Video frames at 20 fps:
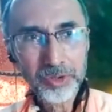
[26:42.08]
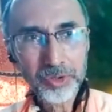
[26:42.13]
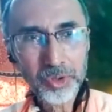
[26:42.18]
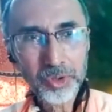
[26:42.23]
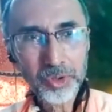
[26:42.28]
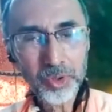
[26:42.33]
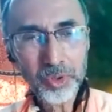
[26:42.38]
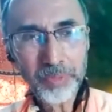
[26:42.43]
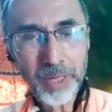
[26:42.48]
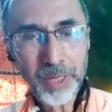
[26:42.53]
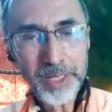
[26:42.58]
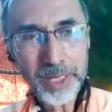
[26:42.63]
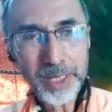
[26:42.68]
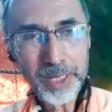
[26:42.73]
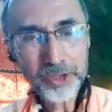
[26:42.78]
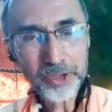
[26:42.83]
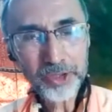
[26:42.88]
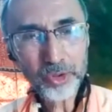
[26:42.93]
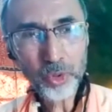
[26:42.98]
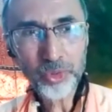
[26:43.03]
through my
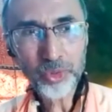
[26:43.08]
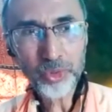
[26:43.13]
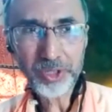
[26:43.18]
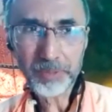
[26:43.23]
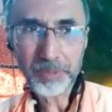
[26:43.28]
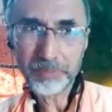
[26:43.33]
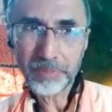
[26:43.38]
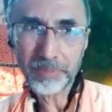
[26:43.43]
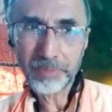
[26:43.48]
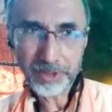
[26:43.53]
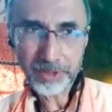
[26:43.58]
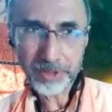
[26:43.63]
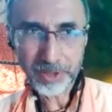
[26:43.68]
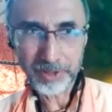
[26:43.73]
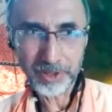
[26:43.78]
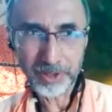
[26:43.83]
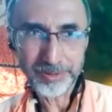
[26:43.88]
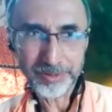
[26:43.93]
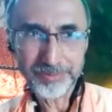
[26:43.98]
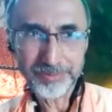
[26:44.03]
exclusive bhajana.